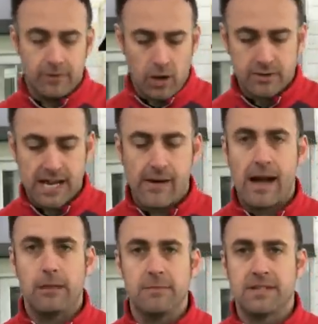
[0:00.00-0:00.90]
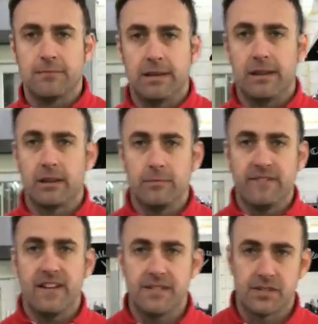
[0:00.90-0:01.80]
No doubt I'll miss the middle of the club
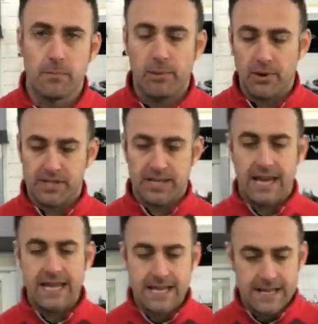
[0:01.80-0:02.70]
face at some point today,